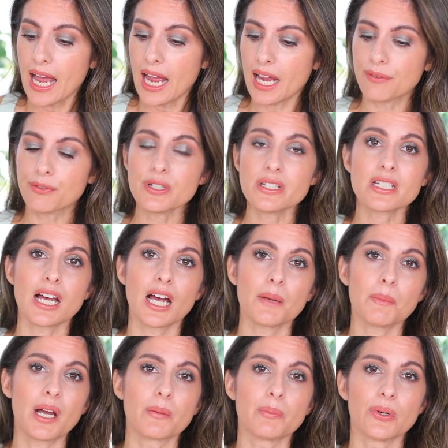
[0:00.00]
Every
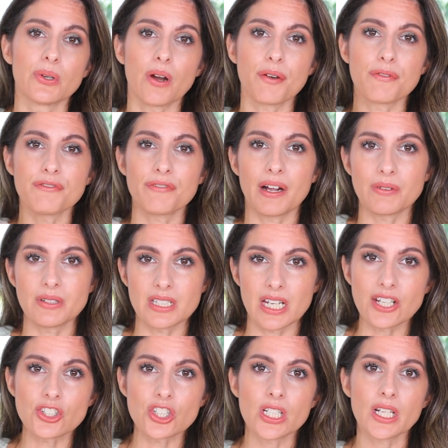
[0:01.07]
time I put on
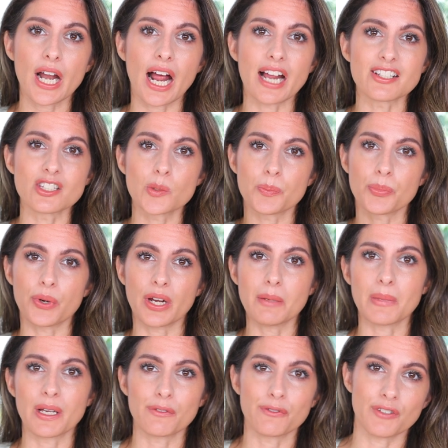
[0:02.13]
foundation, I spray
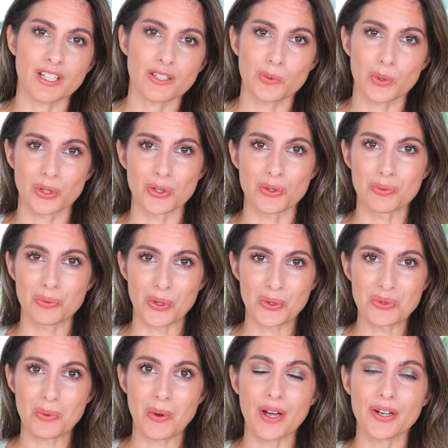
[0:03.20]
my face with this
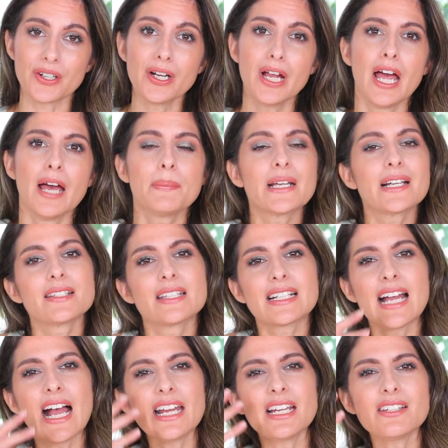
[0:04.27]
rose water because it
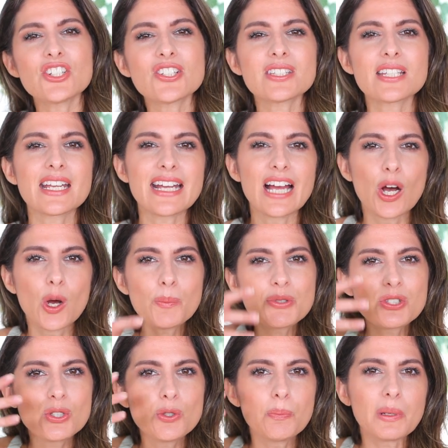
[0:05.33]
kind of just like
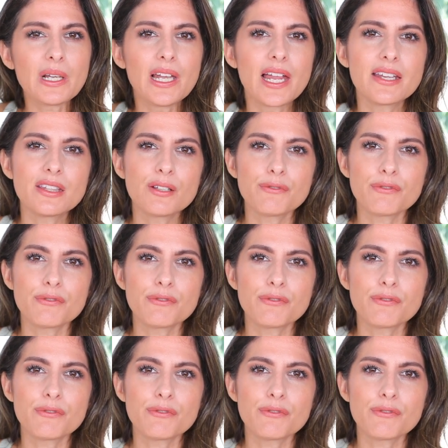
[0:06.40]
helps you blend the